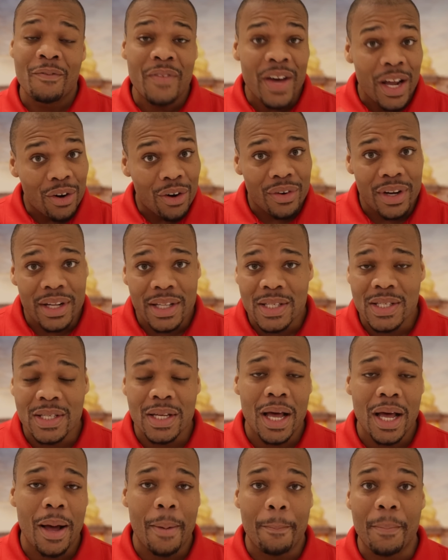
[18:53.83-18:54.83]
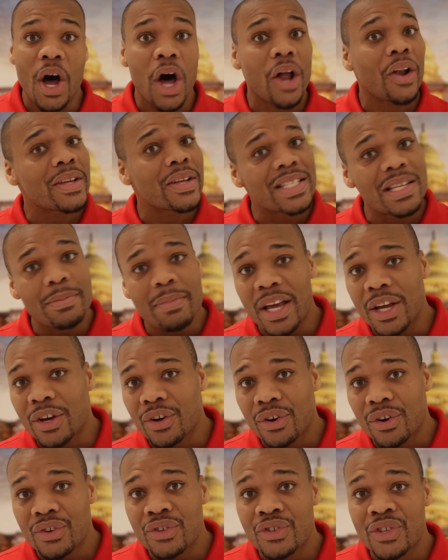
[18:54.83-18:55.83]
veterans,
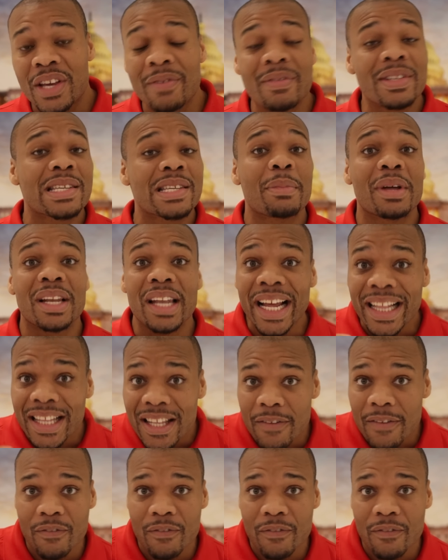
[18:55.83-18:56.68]
policymakers, even some elected